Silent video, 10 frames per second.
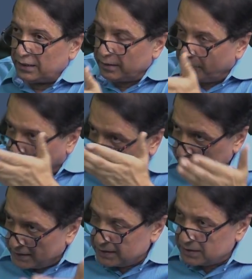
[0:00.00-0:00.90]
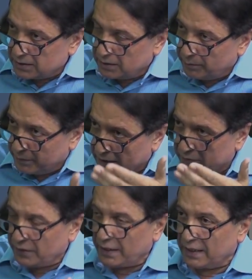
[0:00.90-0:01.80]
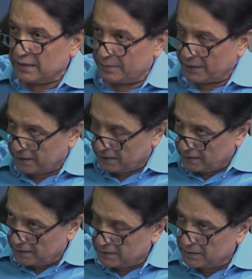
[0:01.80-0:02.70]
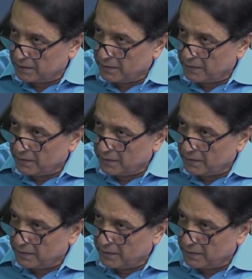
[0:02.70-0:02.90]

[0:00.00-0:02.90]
the presence, the military aspect is